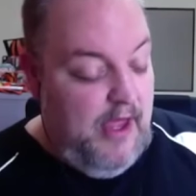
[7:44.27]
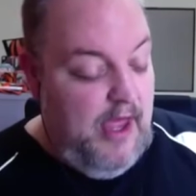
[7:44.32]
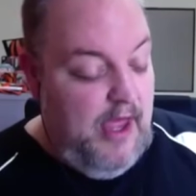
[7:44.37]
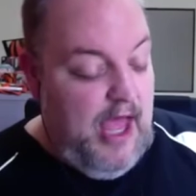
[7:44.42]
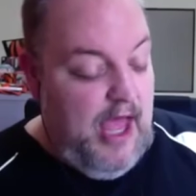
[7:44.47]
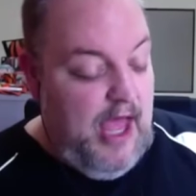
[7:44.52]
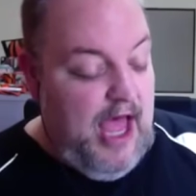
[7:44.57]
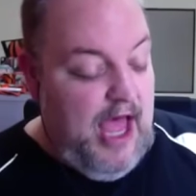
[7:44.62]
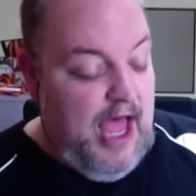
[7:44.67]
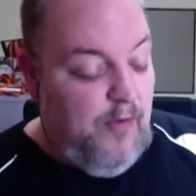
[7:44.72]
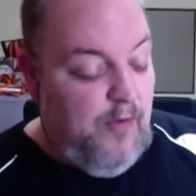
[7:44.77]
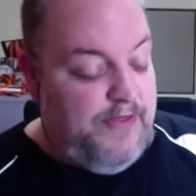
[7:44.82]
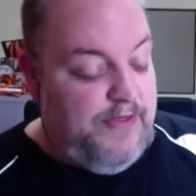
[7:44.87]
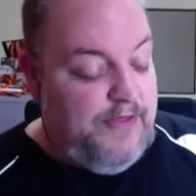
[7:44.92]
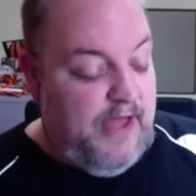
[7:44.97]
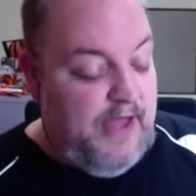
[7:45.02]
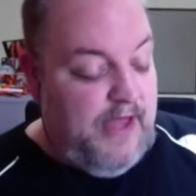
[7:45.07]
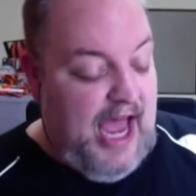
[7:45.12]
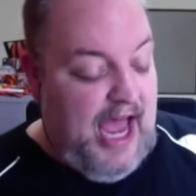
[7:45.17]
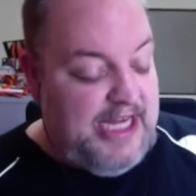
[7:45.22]
uh, with
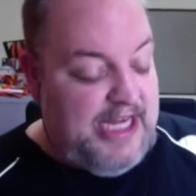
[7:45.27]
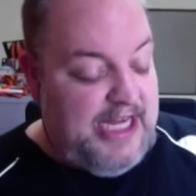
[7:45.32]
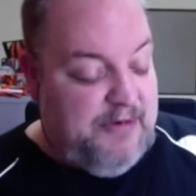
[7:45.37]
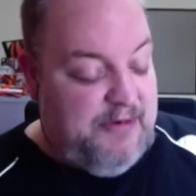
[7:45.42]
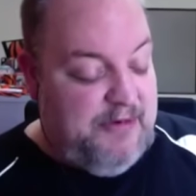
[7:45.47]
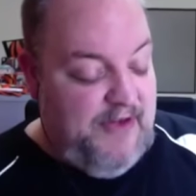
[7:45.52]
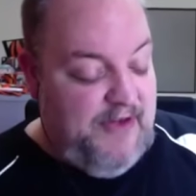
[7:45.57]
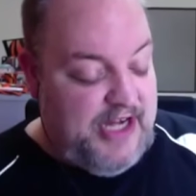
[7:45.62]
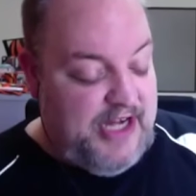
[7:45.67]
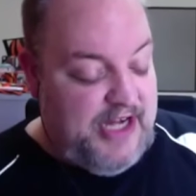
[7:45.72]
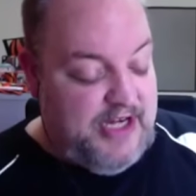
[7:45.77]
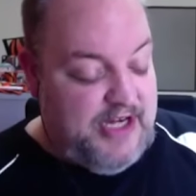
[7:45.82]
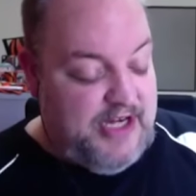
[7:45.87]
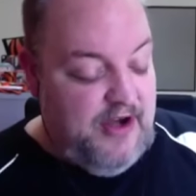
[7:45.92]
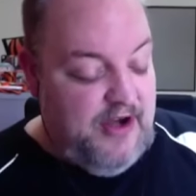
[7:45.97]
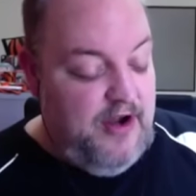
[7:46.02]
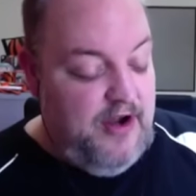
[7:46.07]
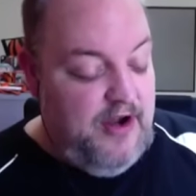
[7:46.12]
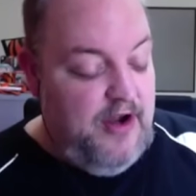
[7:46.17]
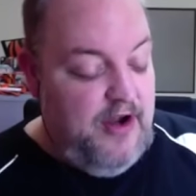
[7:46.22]
the highest perfection.
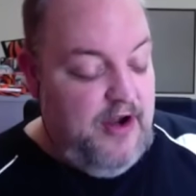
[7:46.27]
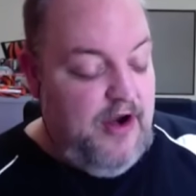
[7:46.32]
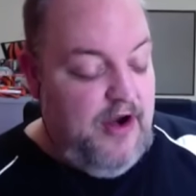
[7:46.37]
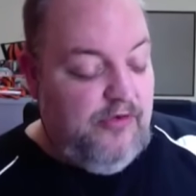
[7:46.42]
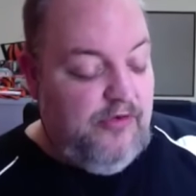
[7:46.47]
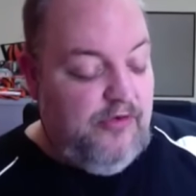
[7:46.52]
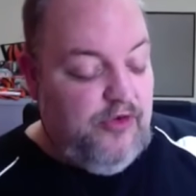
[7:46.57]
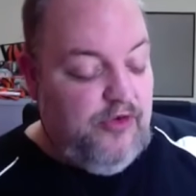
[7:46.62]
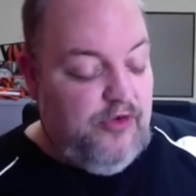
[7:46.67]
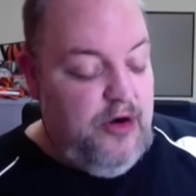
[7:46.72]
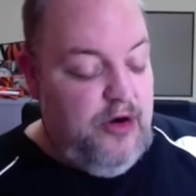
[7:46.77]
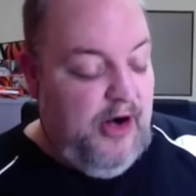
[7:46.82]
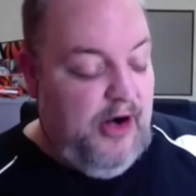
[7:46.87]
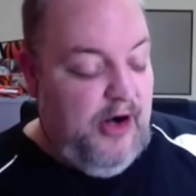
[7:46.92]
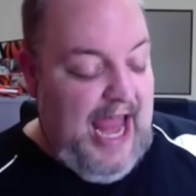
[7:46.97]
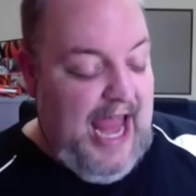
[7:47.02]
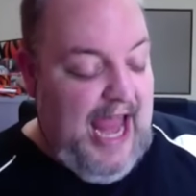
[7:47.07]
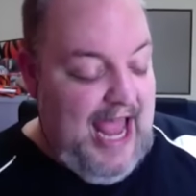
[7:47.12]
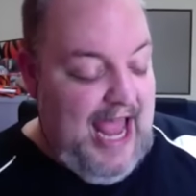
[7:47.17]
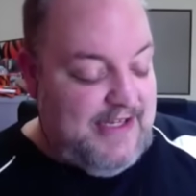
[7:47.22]
Rumor
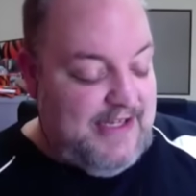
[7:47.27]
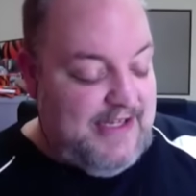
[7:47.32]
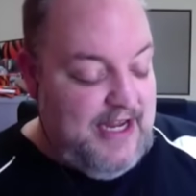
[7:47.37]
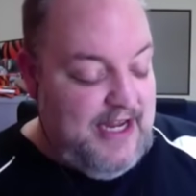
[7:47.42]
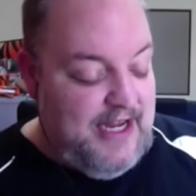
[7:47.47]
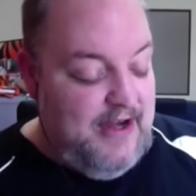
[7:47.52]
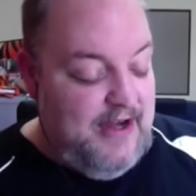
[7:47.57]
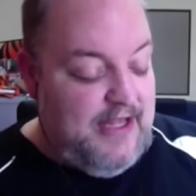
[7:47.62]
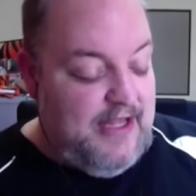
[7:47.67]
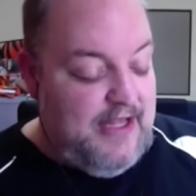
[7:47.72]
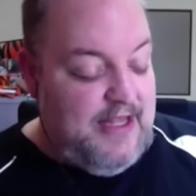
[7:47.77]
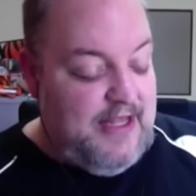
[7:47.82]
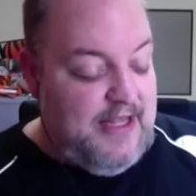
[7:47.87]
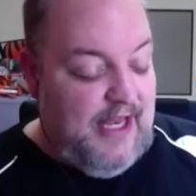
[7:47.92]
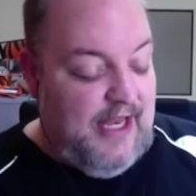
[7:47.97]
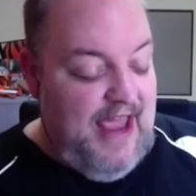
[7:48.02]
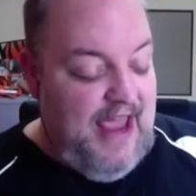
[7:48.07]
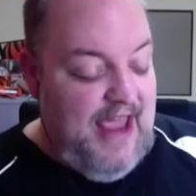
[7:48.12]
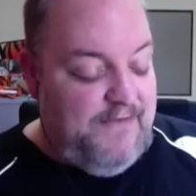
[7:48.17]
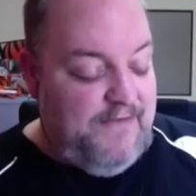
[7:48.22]
has it that the
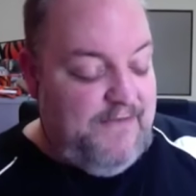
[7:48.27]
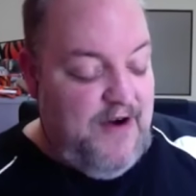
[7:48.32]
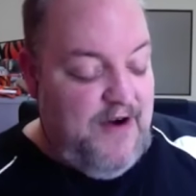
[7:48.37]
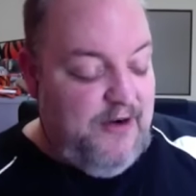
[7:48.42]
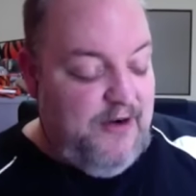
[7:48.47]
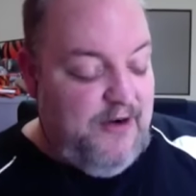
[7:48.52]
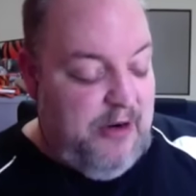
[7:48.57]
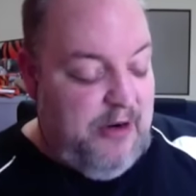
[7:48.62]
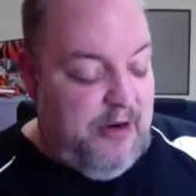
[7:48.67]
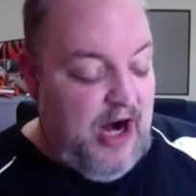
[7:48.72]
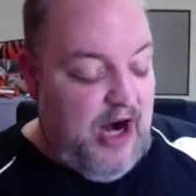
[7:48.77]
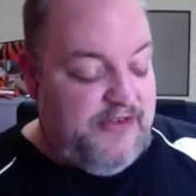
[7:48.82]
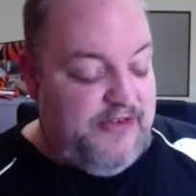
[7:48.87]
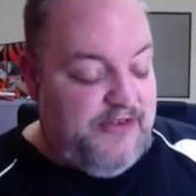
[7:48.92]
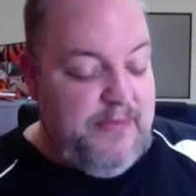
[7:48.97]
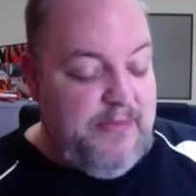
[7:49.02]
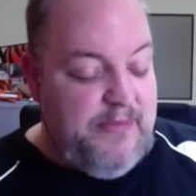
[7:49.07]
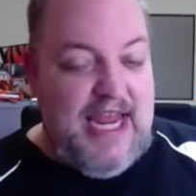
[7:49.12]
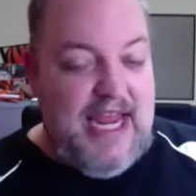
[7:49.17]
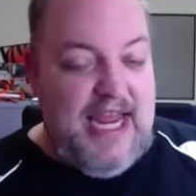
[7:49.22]
leftover parts
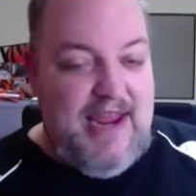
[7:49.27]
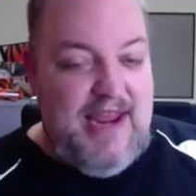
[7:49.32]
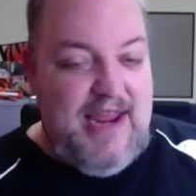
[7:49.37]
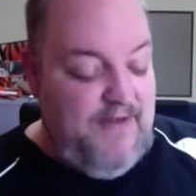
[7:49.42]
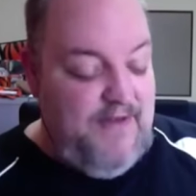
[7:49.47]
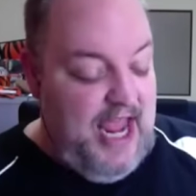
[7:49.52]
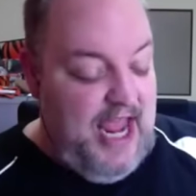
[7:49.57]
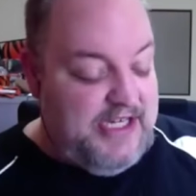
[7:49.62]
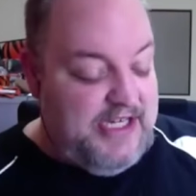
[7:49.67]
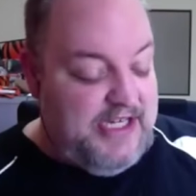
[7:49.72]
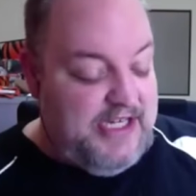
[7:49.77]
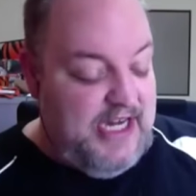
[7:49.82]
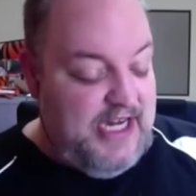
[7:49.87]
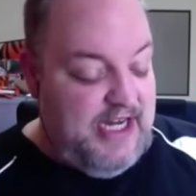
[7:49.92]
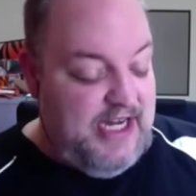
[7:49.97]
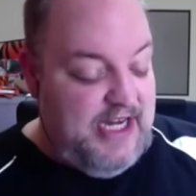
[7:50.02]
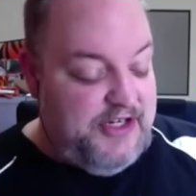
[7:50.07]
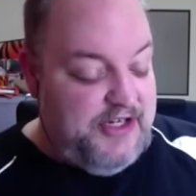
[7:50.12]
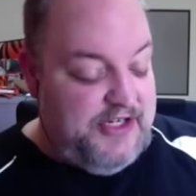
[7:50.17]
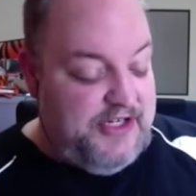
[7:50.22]
from the EVH
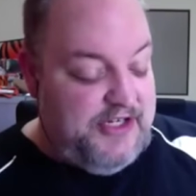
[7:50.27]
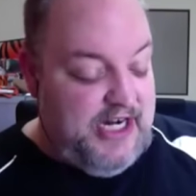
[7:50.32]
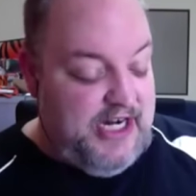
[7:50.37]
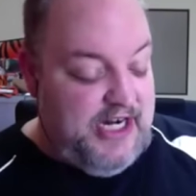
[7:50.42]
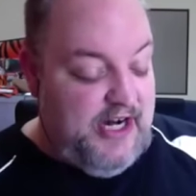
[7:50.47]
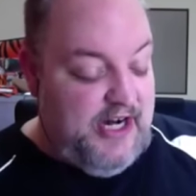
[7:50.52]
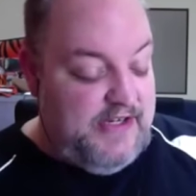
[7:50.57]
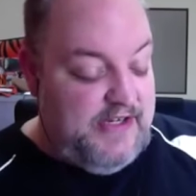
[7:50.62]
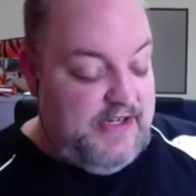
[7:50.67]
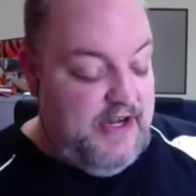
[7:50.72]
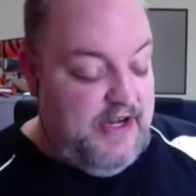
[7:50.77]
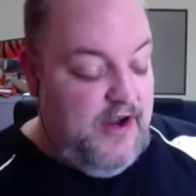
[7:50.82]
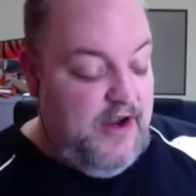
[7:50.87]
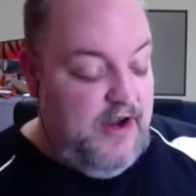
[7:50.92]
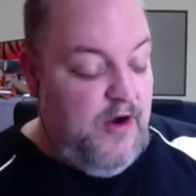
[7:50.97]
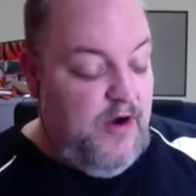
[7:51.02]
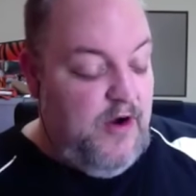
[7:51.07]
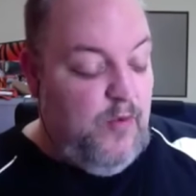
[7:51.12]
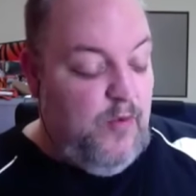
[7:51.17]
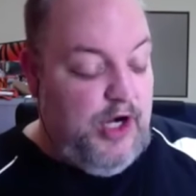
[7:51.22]
signature series
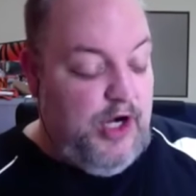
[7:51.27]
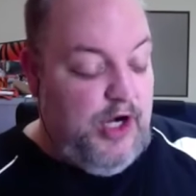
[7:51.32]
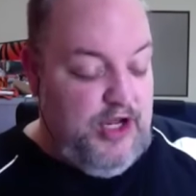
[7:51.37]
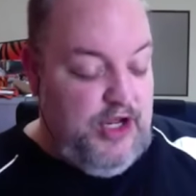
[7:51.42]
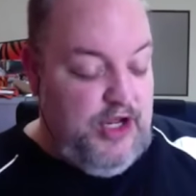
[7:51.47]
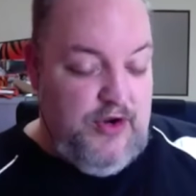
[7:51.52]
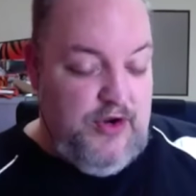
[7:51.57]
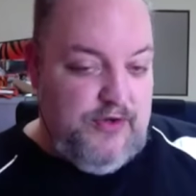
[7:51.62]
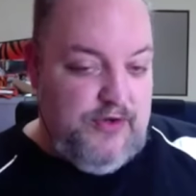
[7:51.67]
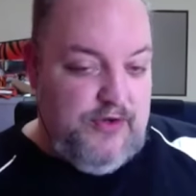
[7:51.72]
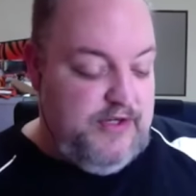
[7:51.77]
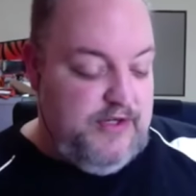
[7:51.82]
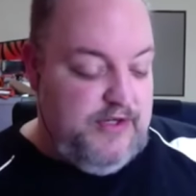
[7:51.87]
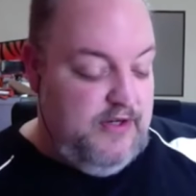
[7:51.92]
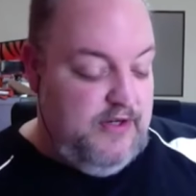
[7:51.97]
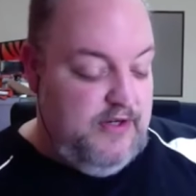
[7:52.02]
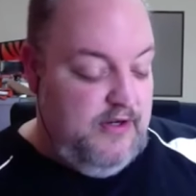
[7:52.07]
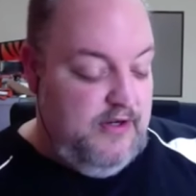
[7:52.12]
were used.